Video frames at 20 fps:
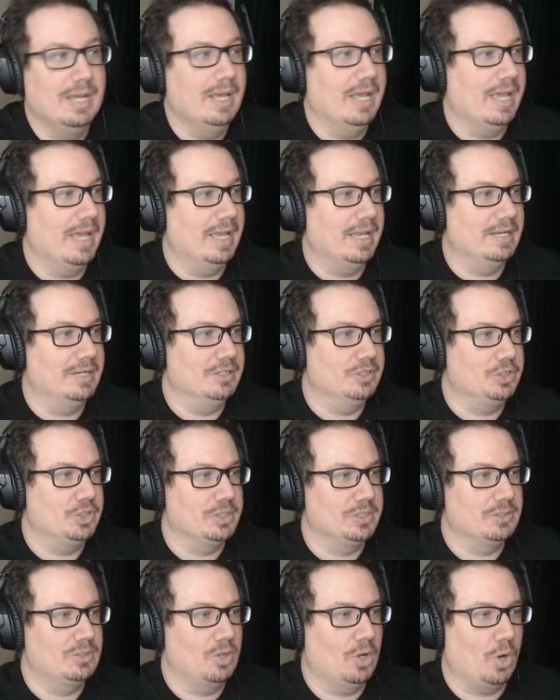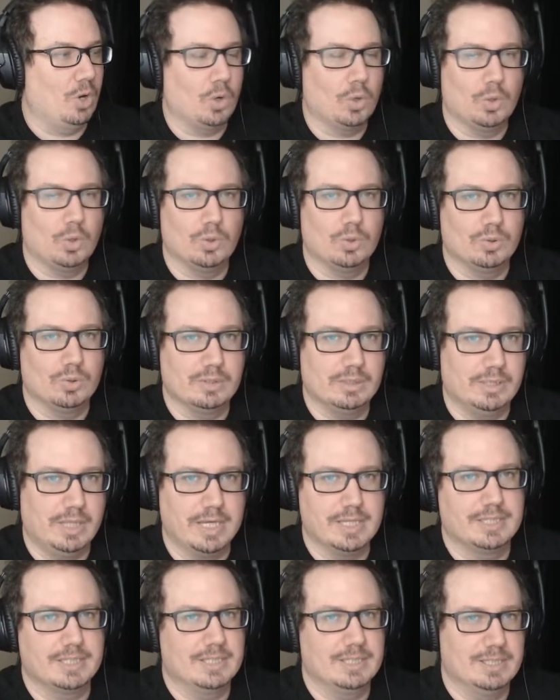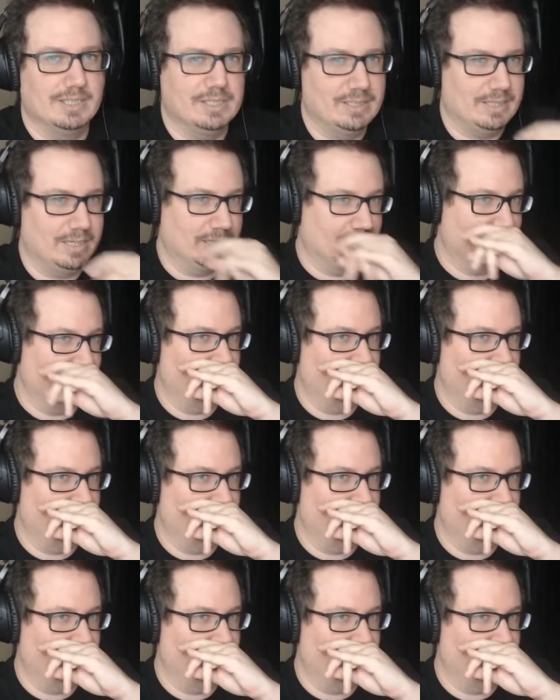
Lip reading: and just her likes and dislikes